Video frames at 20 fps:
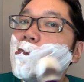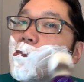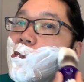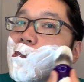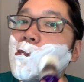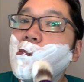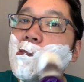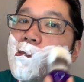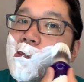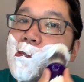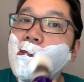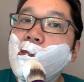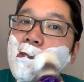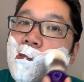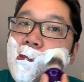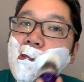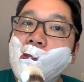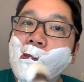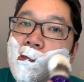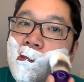And if you
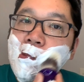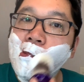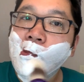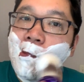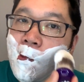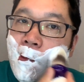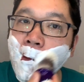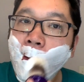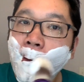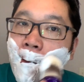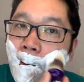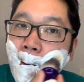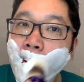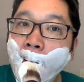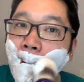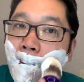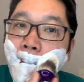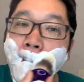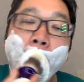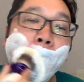haven't done so
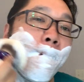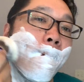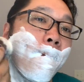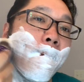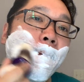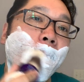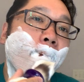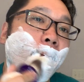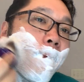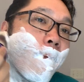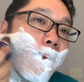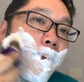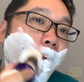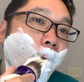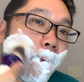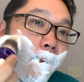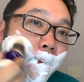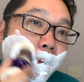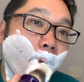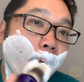already, please consider
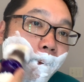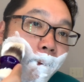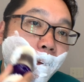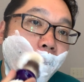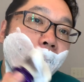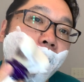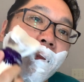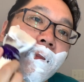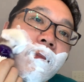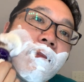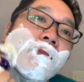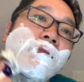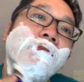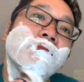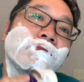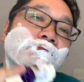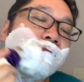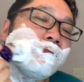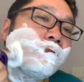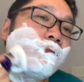clicking on that subscribe
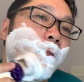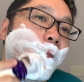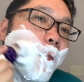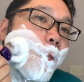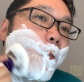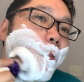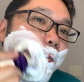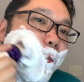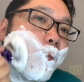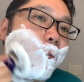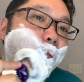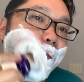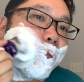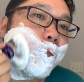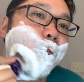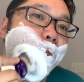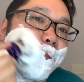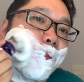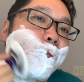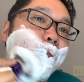button and don't miss
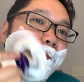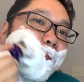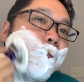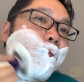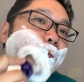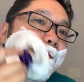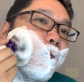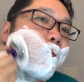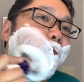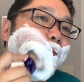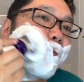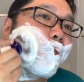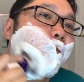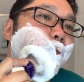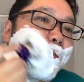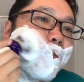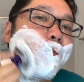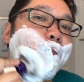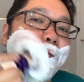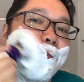out on any
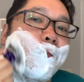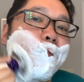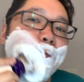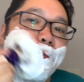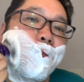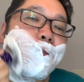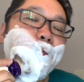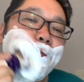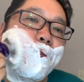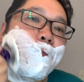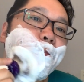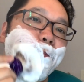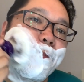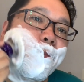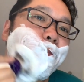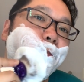of my new videos.